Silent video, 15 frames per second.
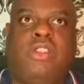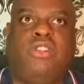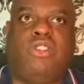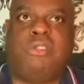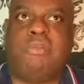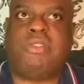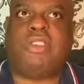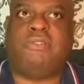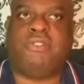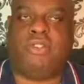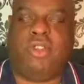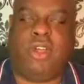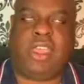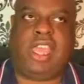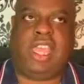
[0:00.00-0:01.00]
terms
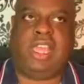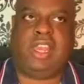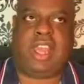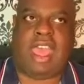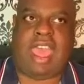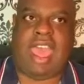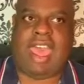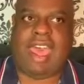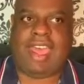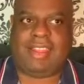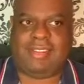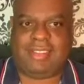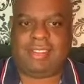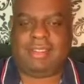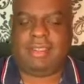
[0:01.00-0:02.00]
of looking
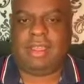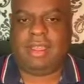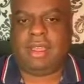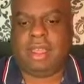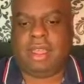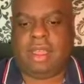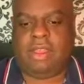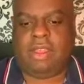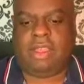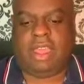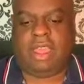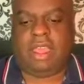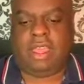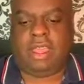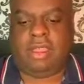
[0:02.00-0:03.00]
at
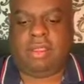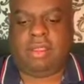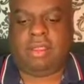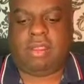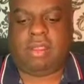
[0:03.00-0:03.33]
the